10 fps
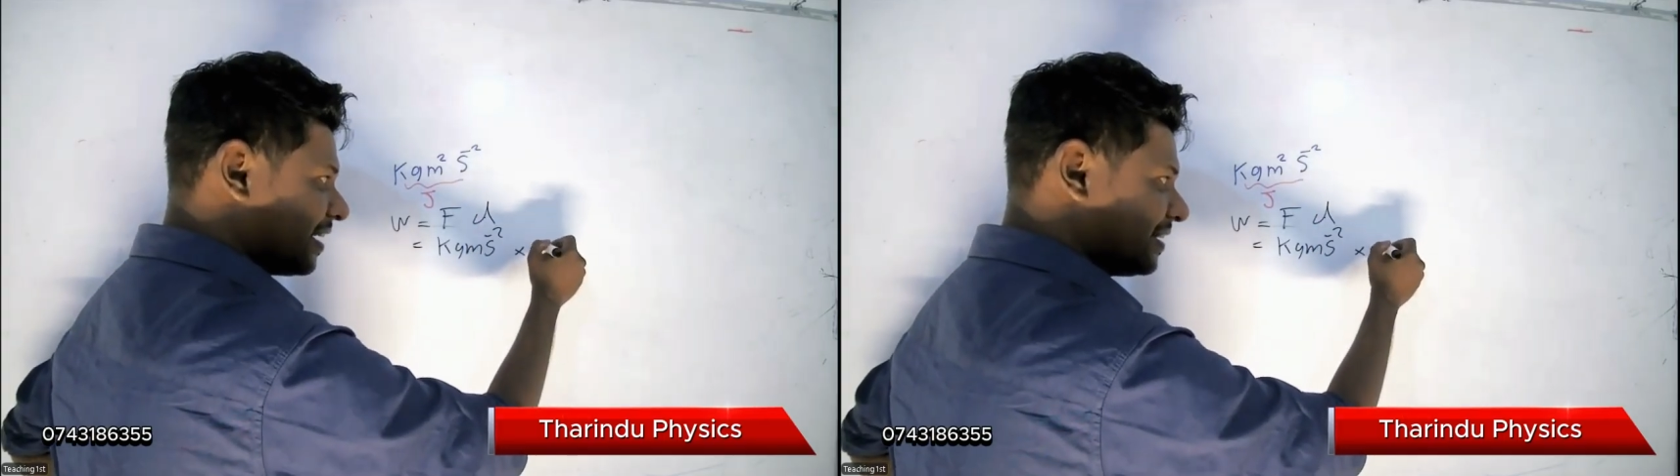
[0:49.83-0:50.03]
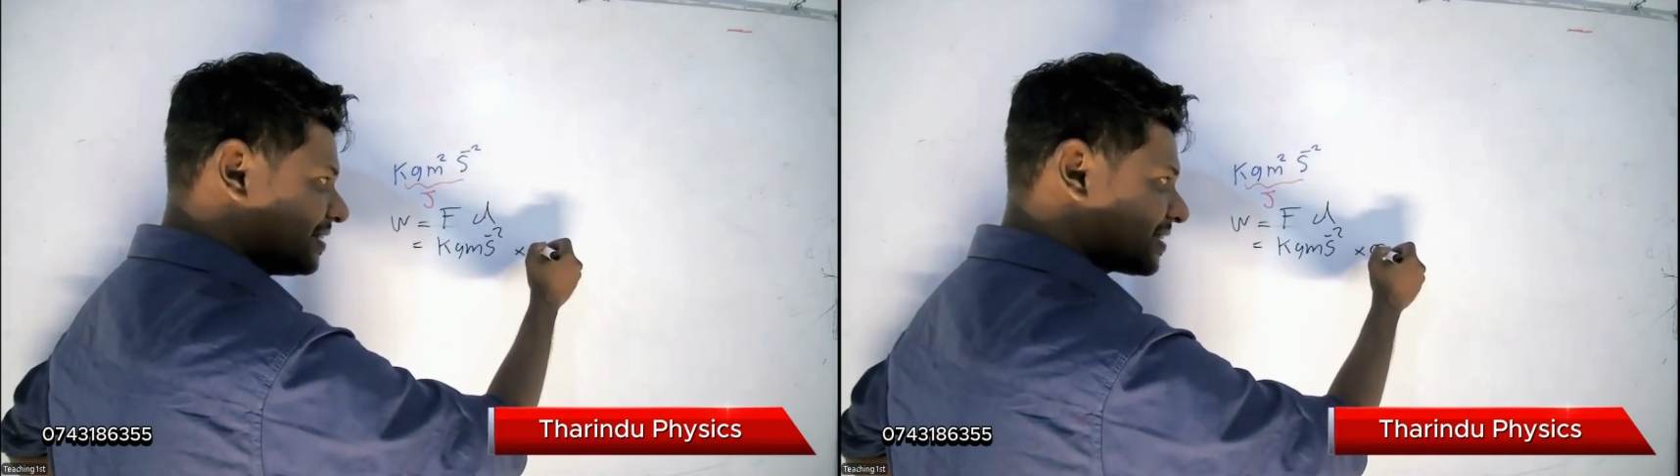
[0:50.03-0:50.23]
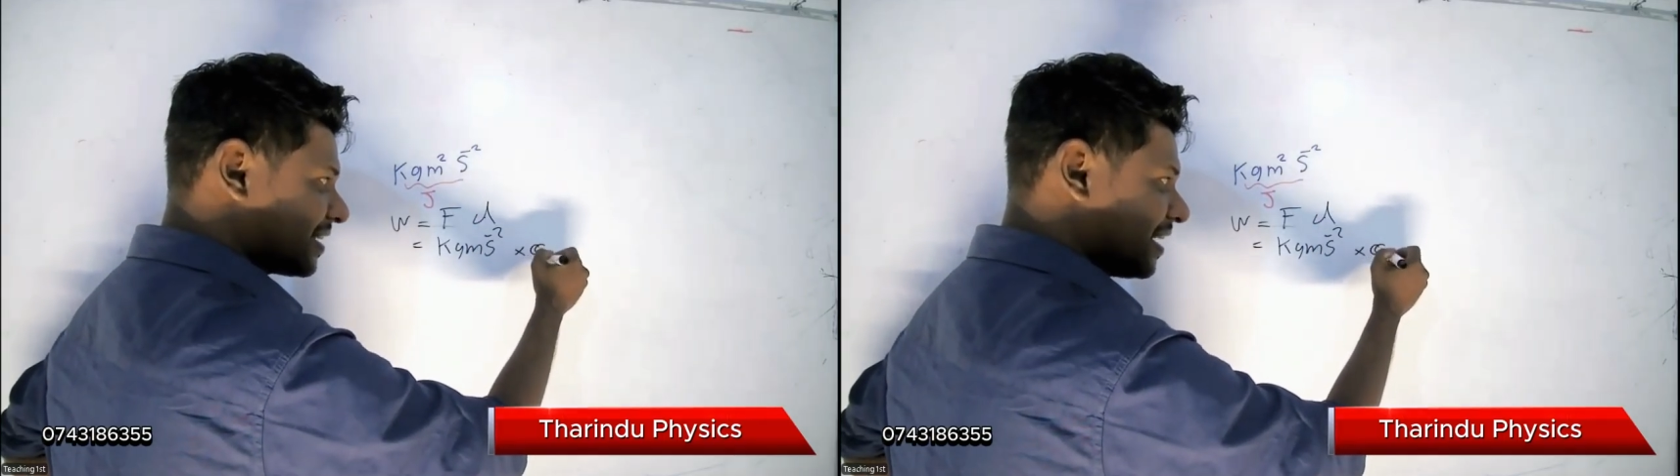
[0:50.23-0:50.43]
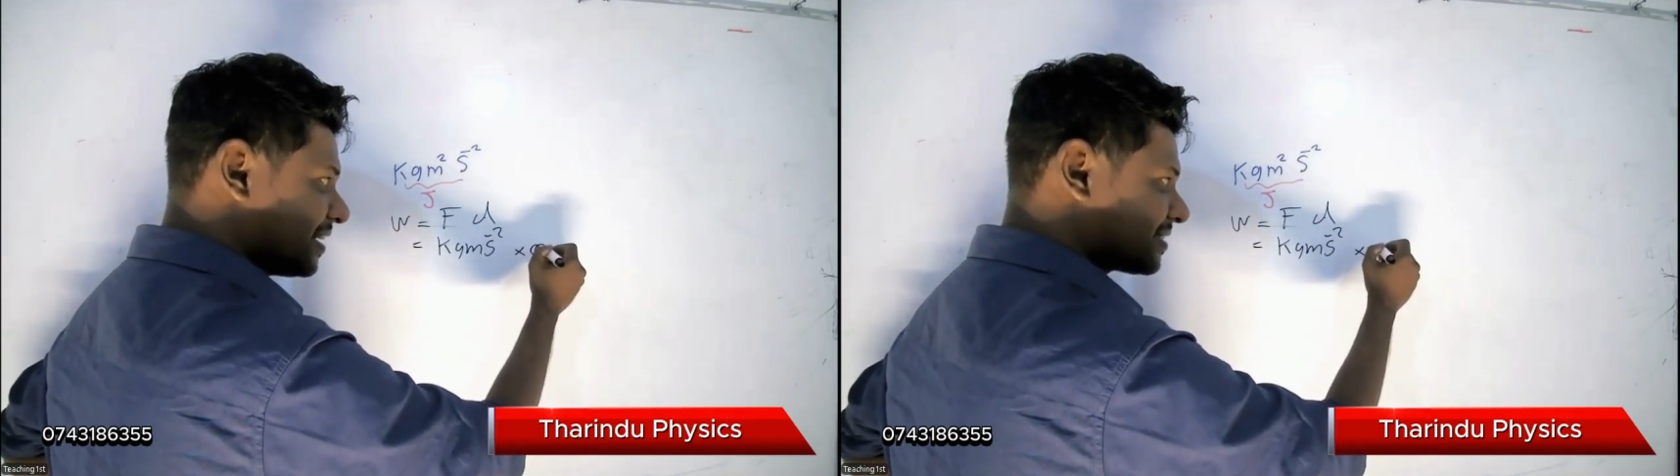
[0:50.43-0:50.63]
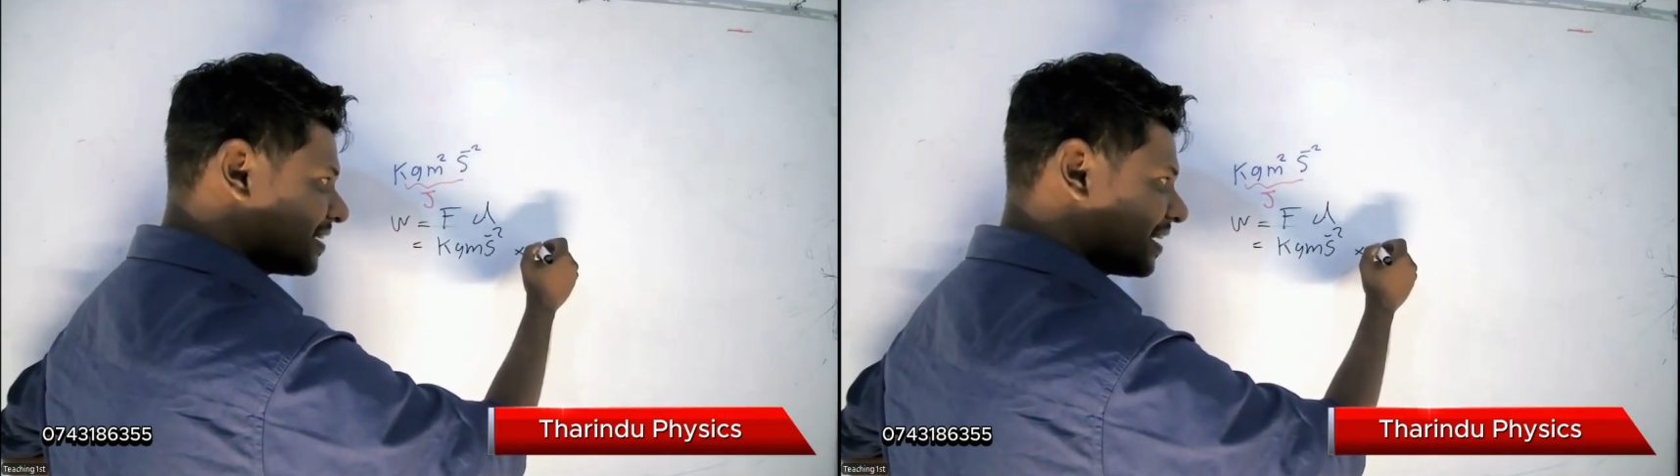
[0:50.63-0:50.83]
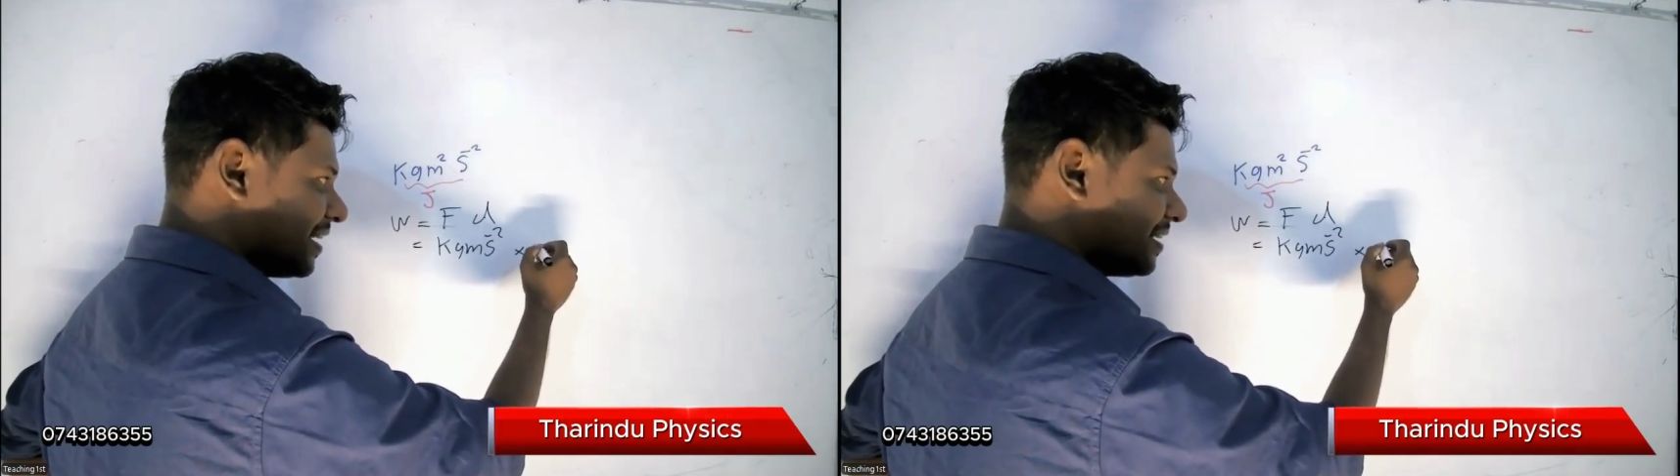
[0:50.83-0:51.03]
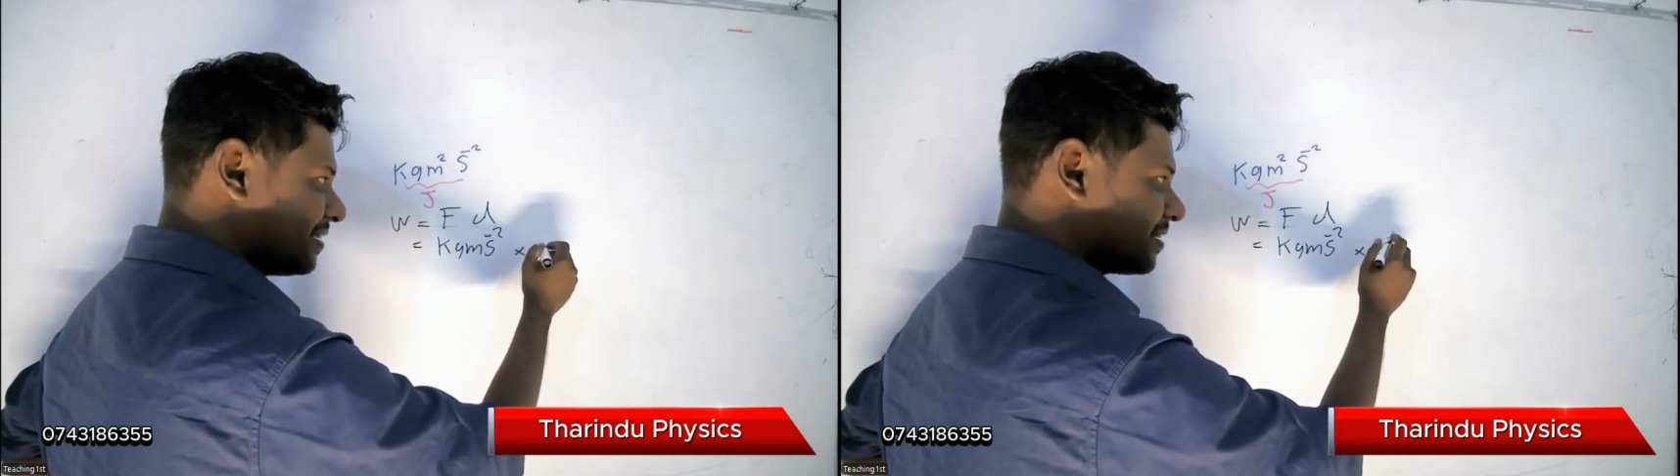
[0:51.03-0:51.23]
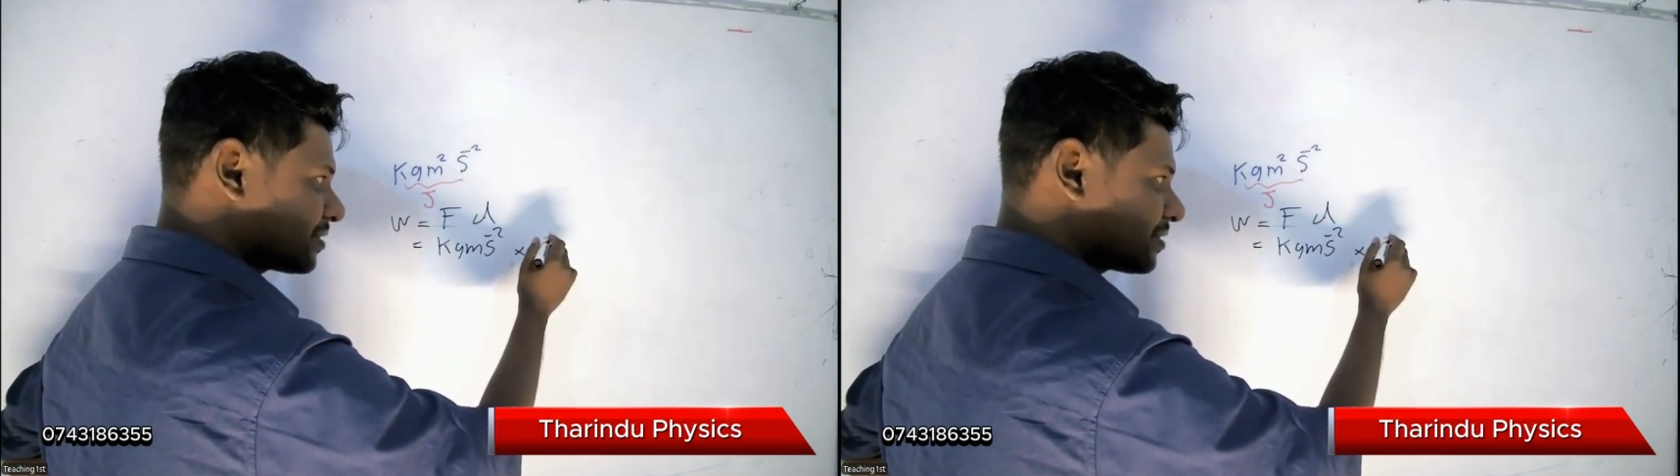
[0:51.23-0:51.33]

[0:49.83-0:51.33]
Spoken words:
It is s again,